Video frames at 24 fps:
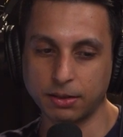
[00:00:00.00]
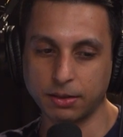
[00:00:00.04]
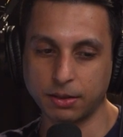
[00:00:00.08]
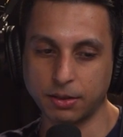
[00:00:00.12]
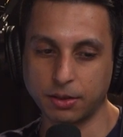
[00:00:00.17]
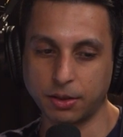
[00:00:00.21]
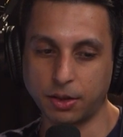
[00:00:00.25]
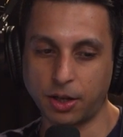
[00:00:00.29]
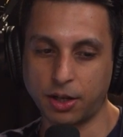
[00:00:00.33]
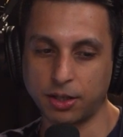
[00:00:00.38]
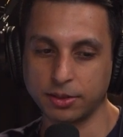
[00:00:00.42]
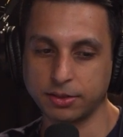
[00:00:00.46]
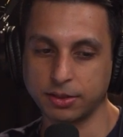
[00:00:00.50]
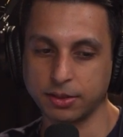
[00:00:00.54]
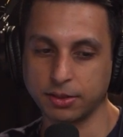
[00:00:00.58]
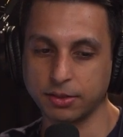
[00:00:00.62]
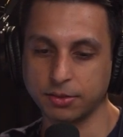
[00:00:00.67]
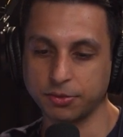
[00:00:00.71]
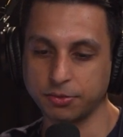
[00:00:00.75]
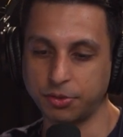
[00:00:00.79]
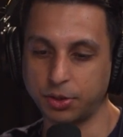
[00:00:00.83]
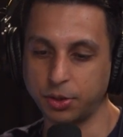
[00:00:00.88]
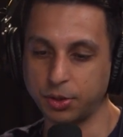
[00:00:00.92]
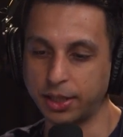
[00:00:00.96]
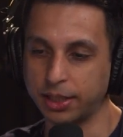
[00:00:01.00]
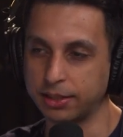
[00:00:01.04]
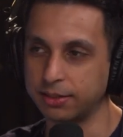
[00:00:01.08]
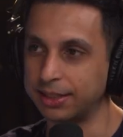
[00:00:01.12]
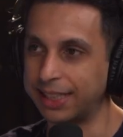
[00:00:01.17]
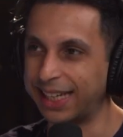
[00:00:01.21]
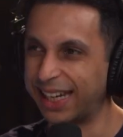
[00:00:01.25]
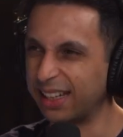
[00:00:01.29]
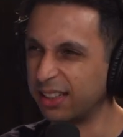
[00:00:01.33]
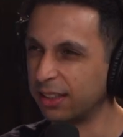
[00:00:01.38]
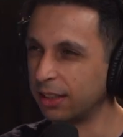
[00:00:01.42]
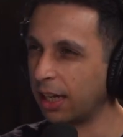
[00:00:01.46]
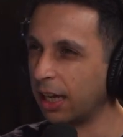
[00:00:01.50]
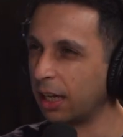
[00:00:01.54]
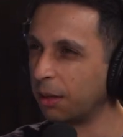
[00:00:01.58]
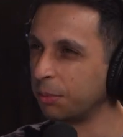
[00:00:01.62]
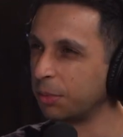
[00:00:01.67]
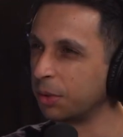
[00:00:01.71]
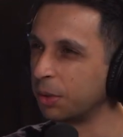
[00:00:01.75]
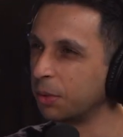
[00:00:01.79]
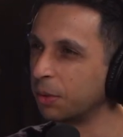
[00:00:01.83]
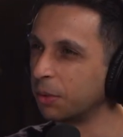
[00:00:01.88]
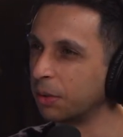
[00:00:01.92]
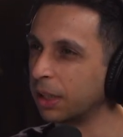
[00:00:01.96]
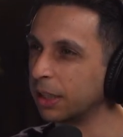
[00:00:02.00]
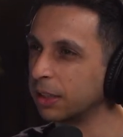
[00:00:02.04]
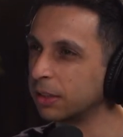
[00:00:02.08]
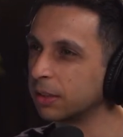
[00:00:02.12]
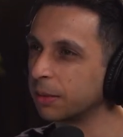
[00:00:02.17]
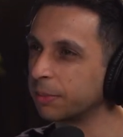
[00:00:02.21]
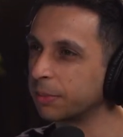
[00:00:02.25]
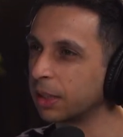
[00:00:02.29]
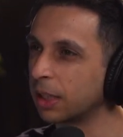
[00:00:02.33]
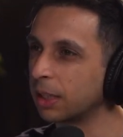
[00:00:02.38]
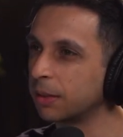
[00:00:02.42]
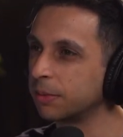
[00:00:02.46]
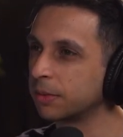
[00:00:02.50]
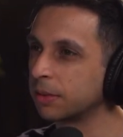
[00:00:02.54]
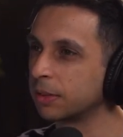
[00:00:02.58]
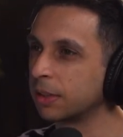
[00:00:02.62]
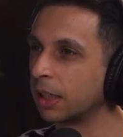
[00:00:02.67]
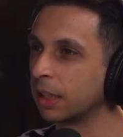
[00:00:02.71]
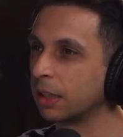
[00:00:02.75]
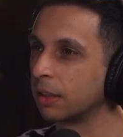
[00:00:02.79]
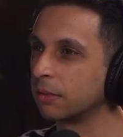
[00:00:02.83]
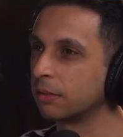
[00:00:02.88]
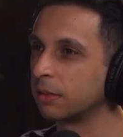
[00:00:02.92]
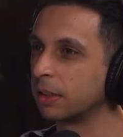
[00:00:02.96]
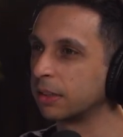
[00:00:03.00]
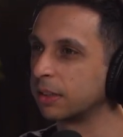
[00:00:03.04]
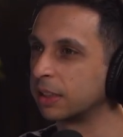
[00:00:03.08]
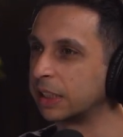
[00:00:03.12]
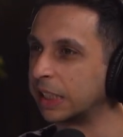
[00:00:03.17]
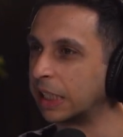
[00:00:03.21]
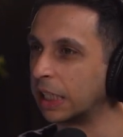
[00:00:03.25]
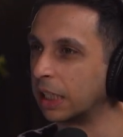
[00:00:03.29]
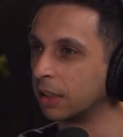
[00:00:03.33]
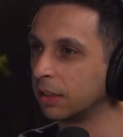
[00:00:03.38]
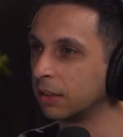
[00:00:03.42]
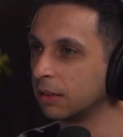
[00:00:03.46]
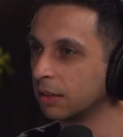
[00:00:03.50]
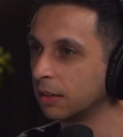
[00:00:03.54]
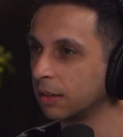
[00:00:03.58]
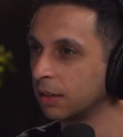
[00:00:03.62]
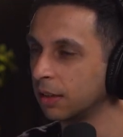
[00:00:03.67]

loss is viewed as the end game too, right? Sometimes like that's the end.